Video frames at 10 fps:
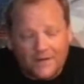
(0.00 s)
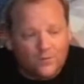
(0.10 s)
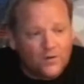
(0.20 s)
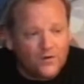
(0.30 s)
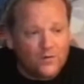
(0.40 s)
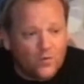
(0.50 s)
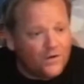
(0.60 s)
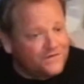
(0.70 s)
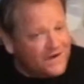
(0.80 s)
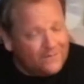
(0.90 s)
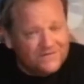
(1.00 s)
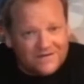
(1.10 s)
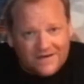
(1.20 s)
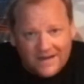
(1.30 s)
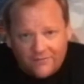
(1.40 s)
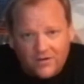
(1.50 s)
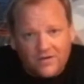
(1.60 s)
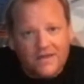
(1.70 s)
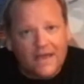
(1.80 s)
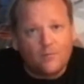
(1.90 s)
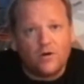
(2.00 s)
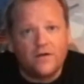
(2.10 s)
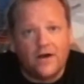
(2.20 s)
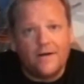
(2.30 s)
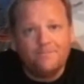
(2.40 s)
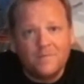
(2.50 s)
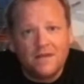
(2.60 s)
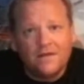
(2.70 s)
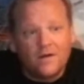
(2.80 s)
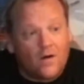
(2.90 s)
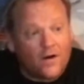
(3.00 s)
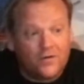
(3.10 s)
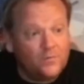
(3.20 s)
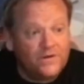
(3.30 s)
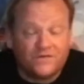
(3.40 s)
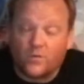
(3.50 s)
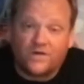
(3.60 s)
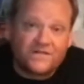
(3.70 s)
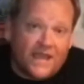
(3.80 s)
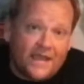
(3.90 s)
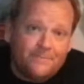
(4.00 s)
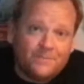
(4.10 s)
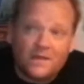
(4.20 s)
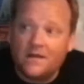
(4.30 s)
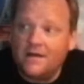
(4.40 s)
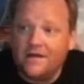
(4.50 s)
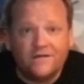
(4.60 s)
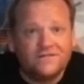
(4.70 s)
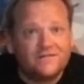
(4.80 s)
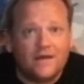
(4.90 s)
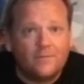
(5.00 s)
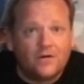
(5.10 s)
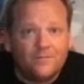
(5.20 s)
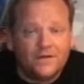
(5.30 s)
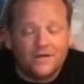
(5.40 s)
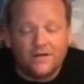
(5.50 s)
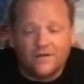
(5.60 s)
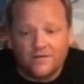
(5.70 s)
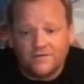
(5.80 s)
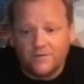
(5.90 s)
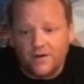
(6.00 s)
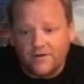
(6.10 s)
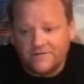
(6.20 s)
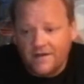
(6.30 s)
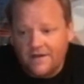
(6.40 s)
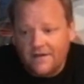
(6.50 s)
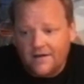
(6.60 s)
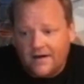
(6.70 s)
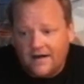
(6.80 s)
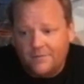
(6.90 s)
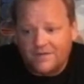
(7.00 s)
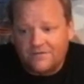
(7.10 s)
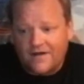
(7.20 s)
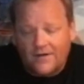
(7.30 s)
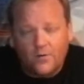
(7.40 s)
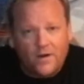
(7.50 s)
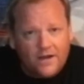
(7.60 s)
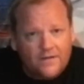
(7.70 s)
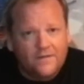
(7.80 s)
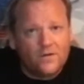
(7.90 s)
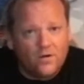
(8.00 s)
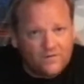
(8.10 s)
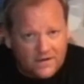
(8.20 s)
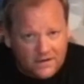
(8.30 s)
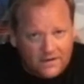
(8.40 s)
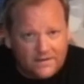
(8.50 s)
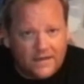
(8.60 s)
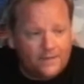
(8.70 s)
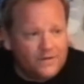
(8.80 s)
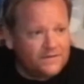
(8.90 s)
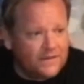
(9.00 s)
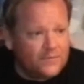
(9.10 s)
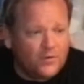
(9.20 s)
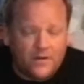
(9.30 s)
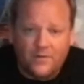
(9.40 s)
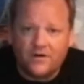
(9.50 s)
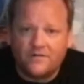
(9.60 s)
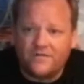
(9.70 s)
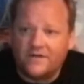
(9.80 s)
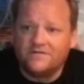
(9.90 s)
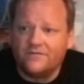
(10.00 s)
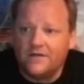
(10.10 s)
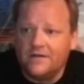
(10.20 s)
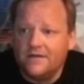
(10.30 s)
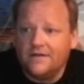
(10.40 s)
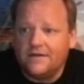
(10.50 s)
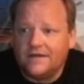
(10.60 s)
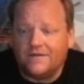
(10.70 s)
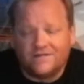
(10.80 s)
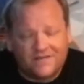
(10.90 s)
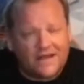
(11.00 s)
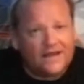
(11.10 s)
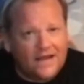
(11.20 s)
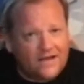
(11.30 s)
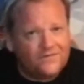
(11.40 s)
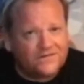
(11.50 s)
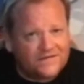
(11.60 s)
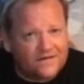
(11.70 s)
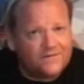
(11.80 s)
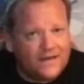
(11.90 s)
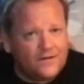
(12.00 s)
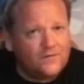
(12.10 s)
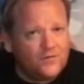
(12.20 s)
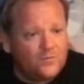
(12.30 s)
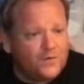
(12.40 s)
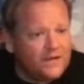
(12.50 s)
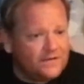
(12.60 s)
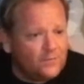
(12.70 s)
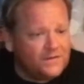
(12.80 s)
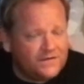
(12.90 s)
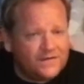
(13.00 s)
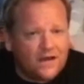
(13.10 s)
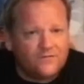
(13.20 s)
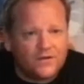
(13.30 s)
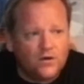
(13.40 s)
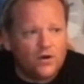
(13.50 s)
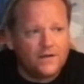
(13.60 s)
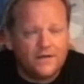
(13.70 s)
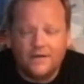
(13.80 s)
they really were. Jameis didn't have a good game early on, arguably his worst game uh, as a Seminole in, in two years. Uh, but they found a way. They overcame it. They played better defensively in the second half. They settled down a little bit, went to Dalvin Cook